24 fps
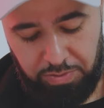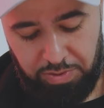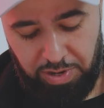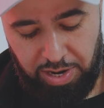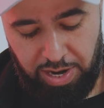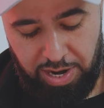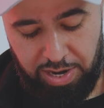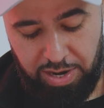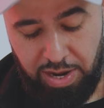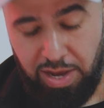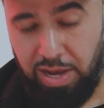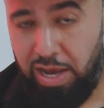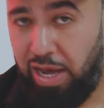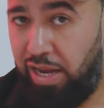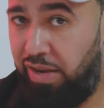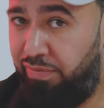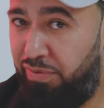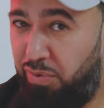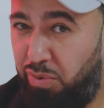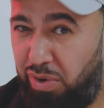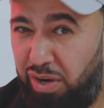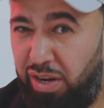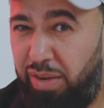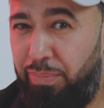right? And
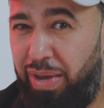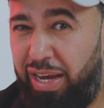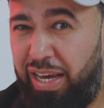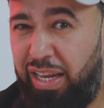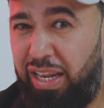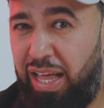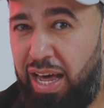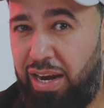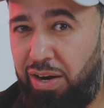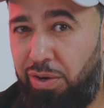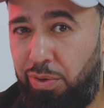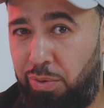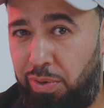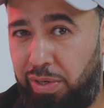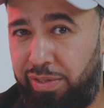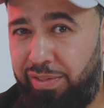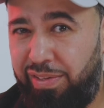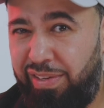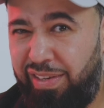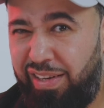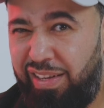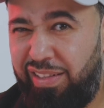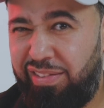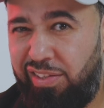if you want to make a lot of
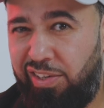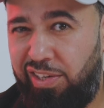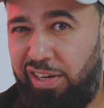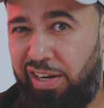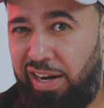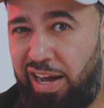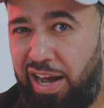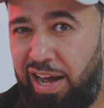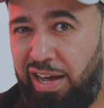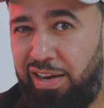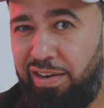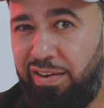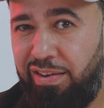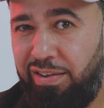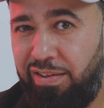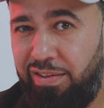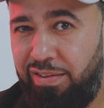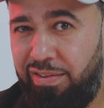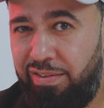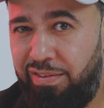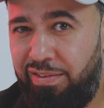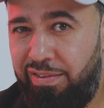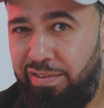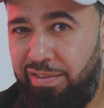noise, turn it on.
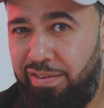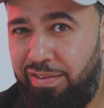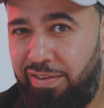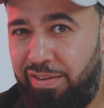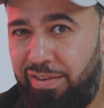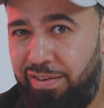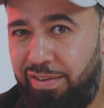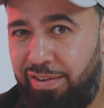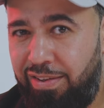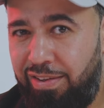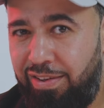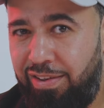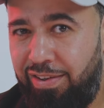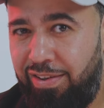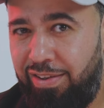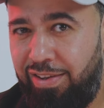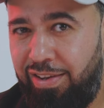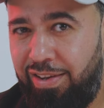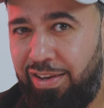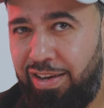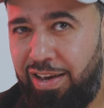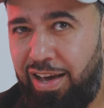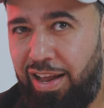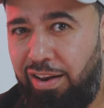
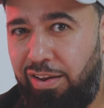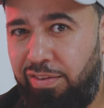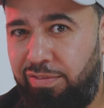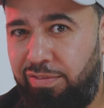Gotta